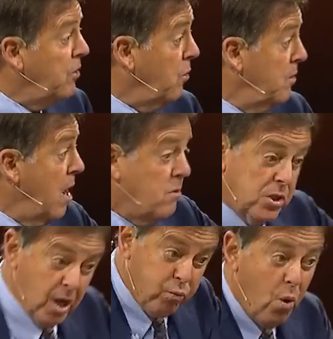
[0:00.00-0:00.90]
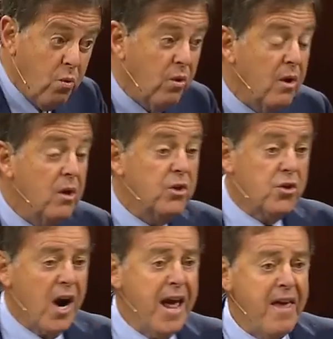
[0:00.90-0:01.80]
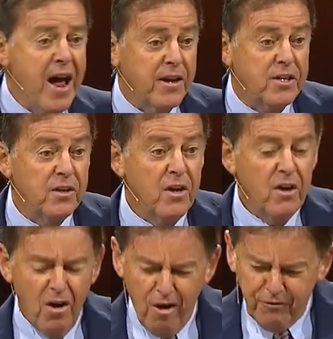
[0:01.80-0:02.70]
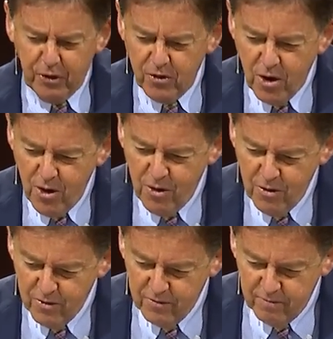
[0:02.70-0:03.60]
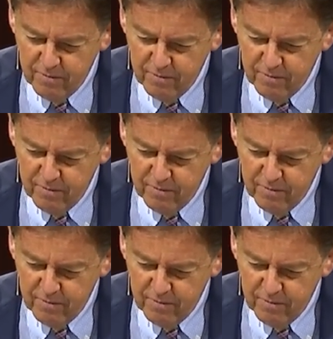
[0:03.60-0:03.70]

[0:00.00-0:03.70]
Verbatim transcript: to go down, say, Whoo, try that. Off you go.